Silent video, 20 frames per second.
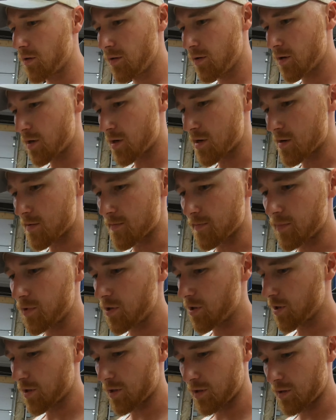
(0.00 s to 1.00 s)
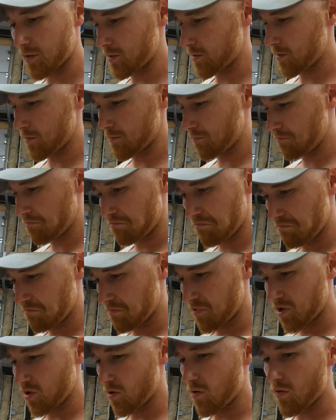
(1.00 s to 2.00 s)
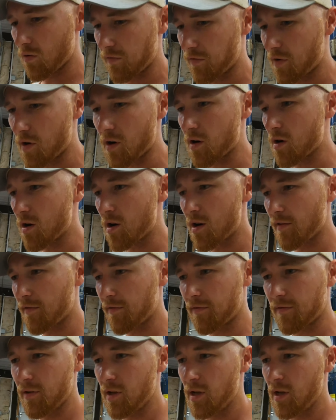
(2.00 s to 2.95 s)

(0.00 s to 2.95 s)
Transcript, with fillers: um, just so far off.